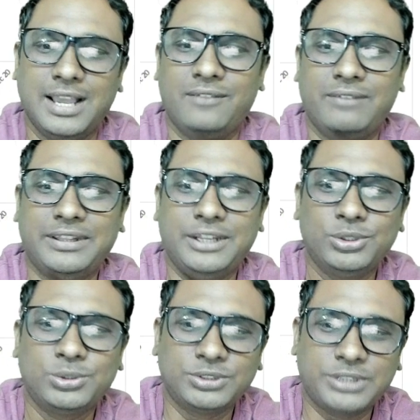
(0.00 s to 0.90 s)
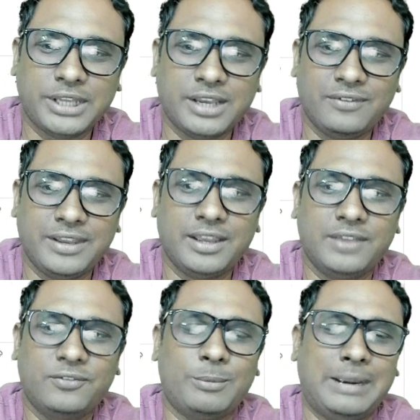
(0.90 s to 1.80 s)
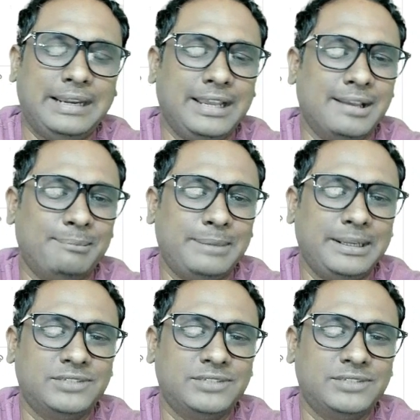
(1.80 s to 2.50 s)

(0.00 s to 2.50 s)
whether you should stay away from IT companies,